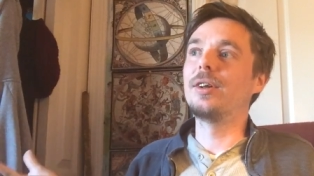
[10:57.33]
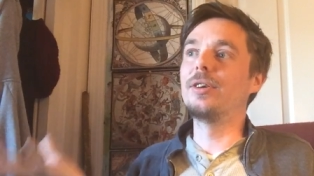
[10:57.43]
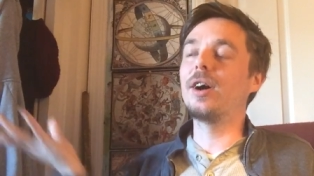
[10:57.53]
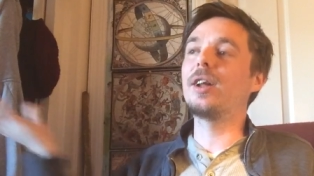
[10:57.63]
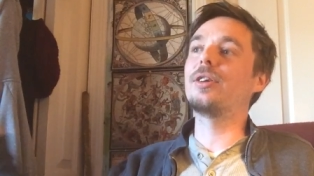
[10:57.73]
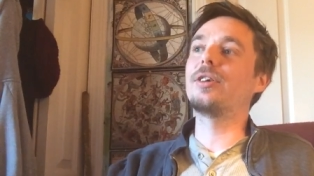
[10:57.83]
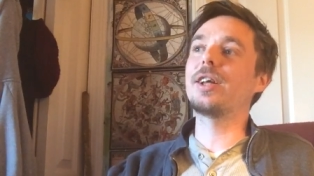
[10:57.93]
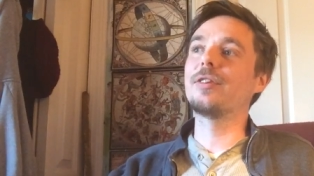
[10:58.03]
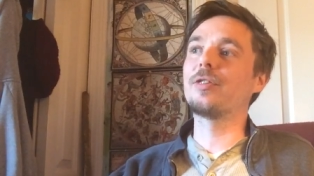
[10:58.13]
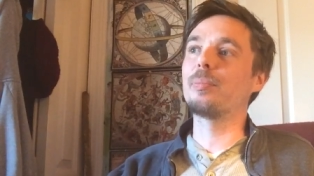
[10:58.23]
not
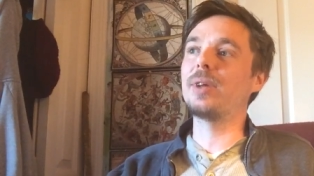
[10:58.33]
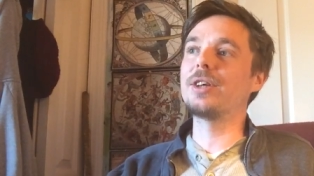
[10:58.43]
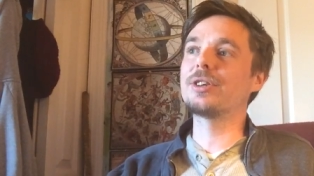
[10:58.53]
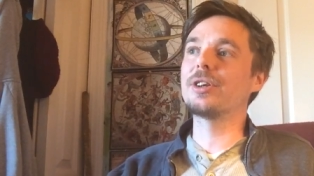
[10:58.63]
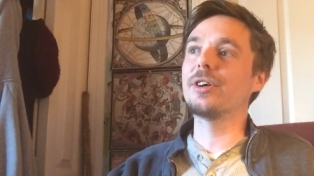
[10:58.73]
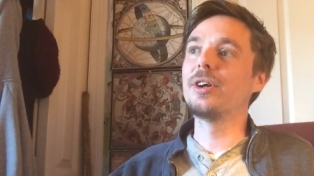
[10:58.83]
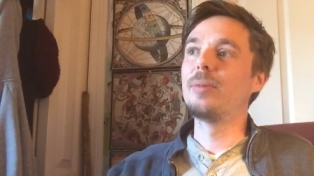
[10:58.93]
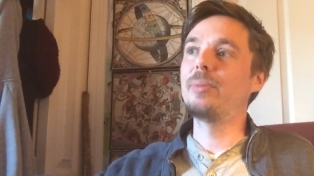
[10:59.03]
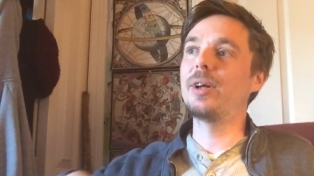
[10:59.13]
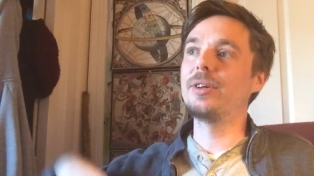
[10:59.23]
looking for pleasure
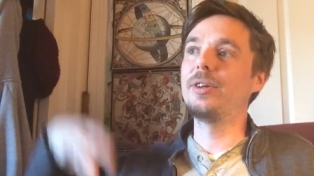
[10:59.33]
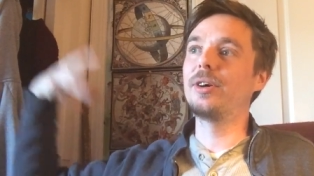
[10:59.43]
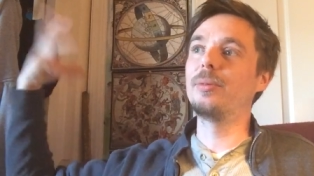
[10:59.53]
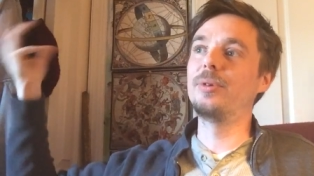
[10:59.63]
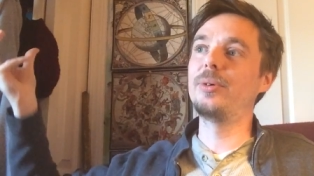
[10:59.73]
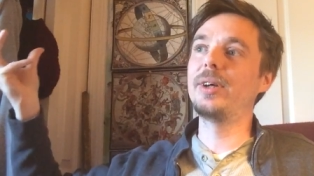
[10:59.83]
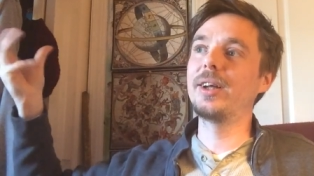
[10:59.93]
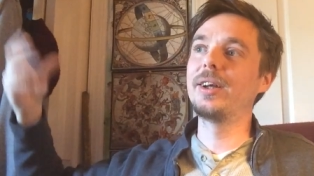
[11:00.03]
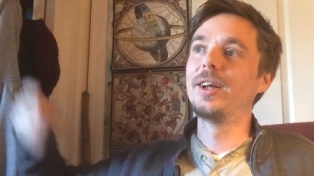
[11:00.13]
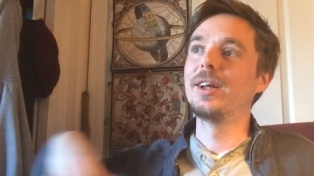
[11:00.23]
but you know
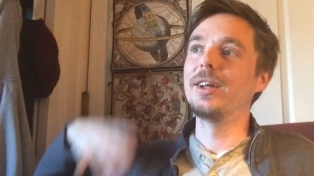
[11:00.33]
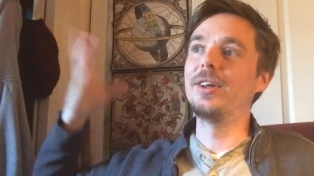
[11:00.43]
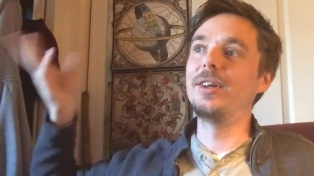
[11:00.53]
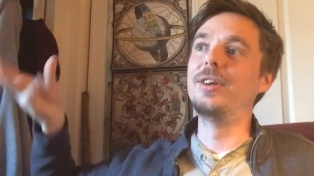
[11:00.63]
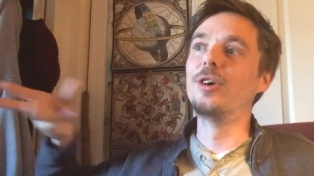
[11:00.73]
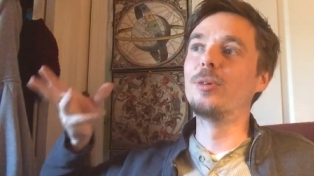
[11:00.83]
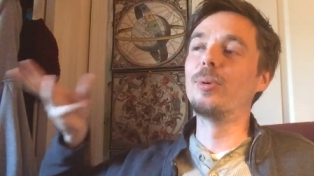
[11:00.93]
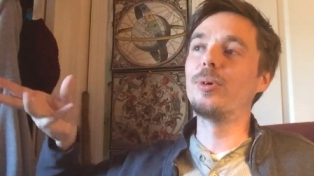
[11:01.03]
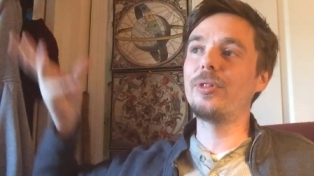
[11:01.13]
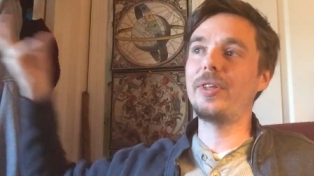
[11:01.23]
doing noble